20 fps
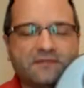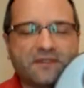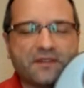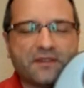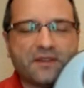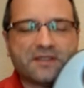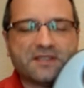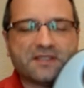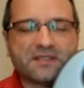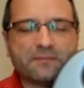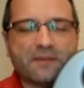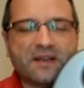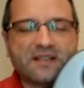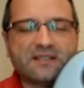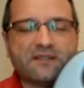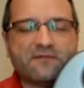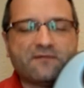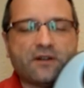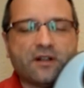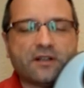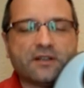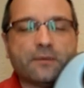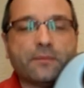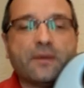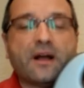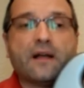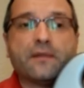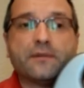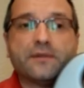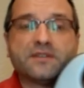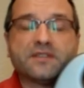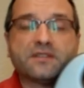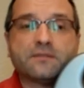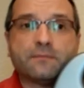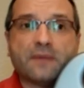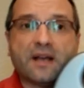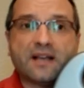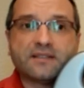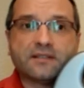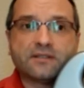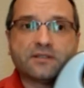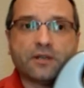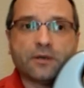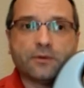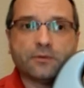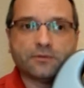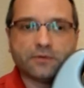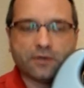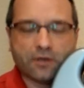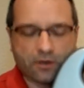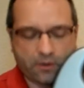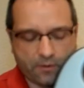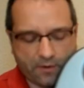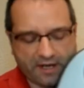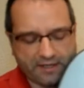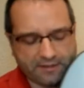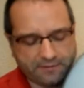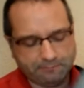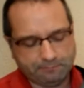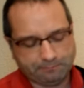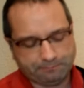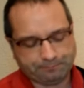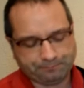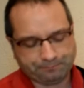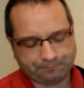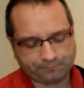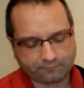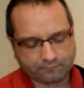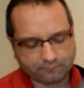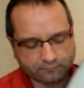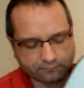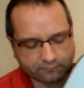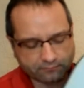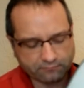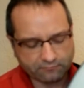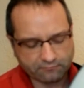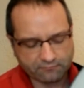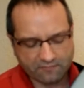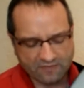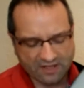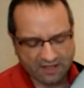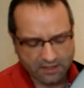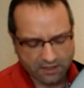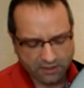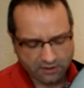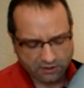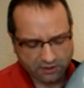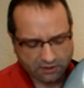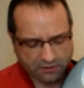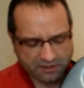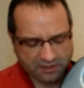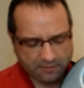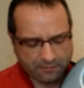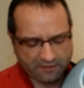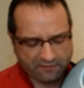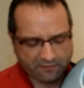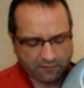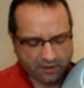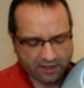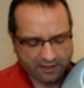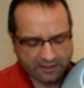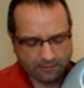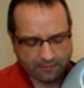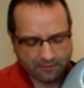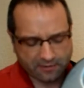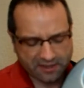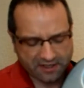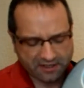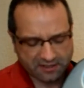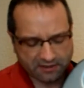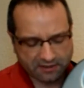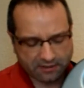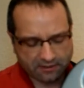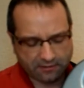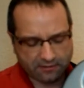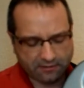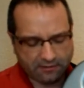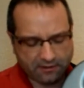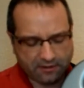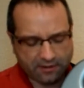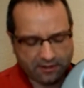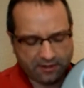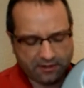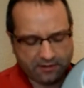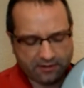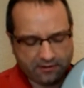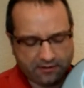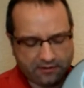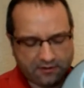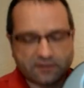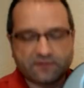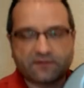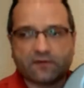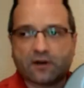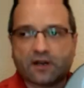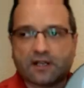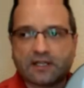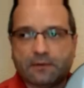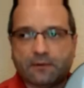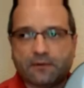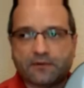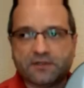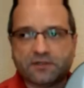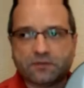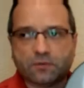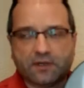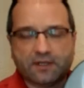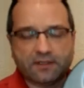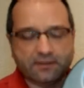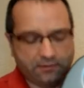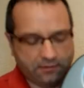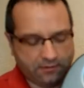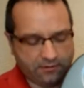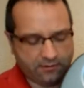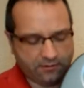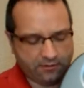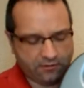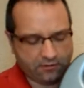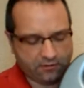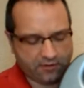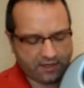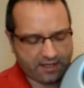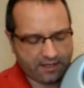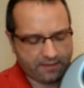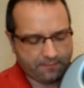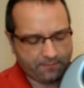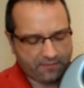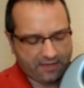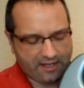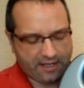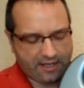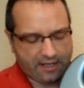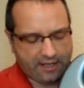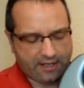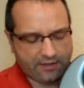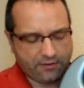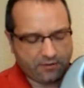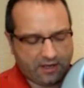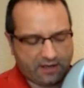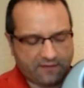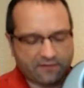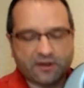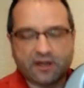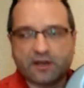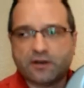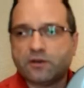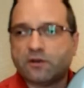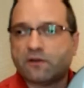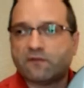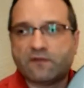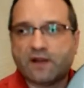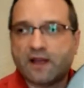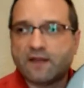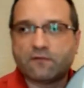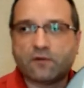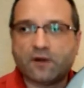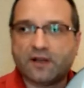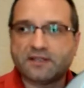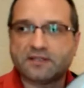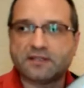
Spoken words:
This is master volume and this is master tone, all right? So simply forget about this, forget about this one, okay? And you have here your 5-way